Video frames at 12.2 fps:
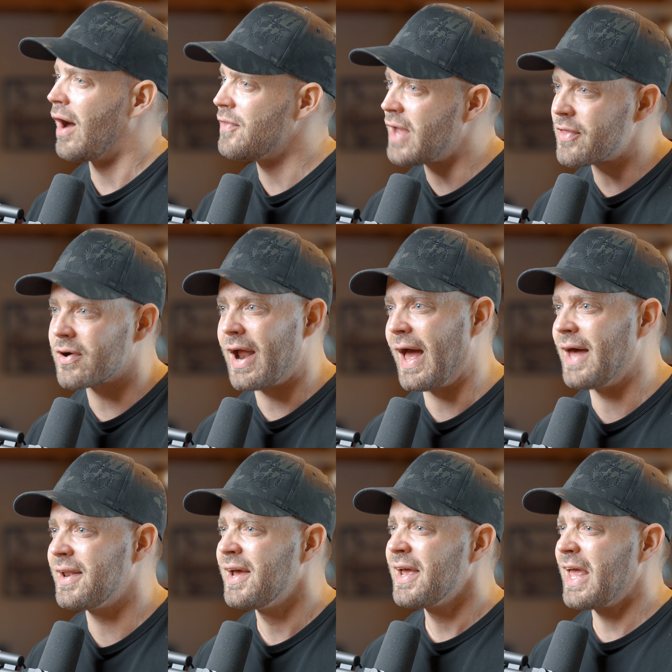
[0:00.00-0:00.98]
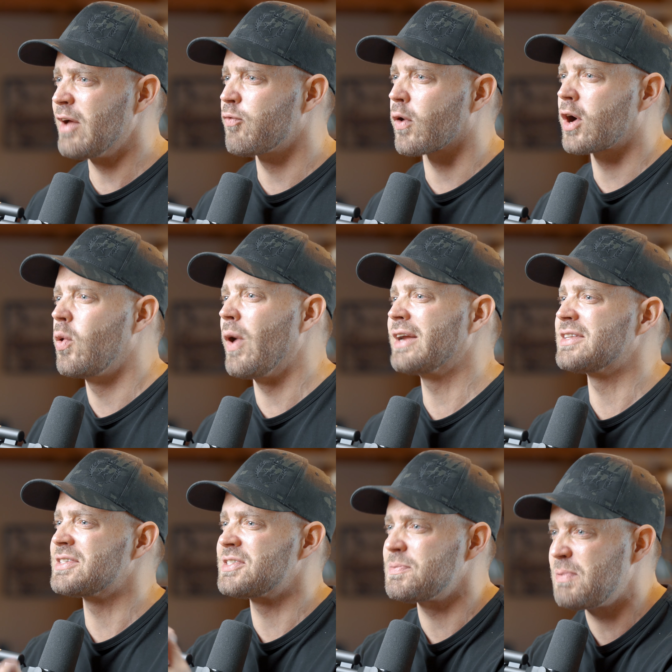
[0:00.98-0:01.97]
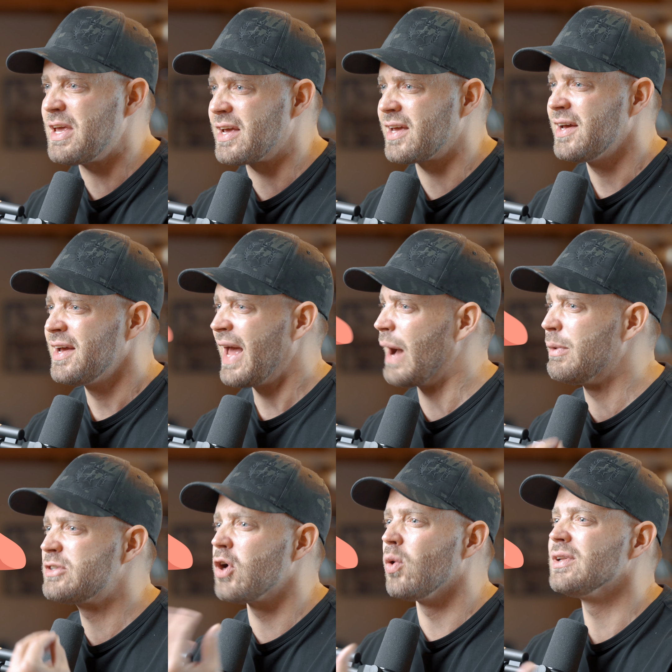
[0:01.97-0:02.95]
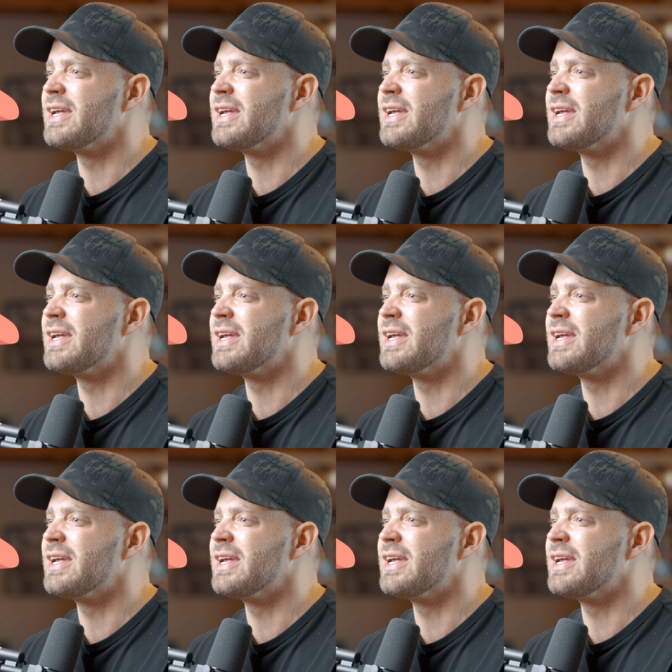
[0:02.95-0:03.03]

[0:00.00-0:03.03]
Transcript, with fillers: On the other hand, if we're quick to speak, and we don't